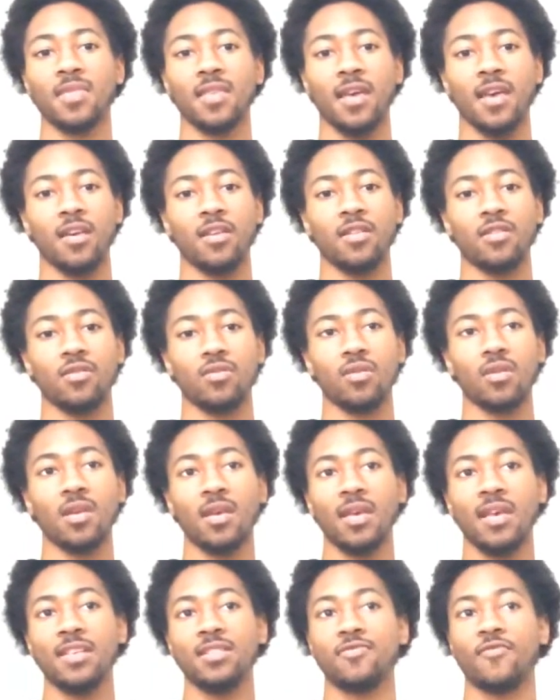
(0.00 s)
and
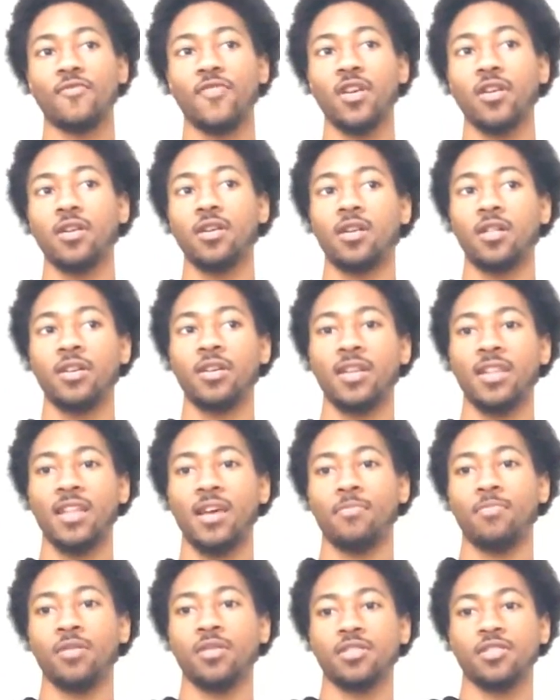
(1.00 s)
it's very clear
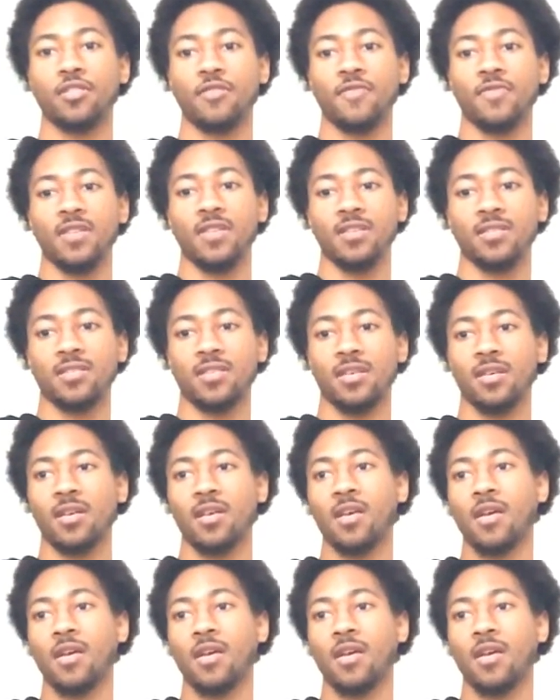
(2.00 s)
that book is chauvinistic,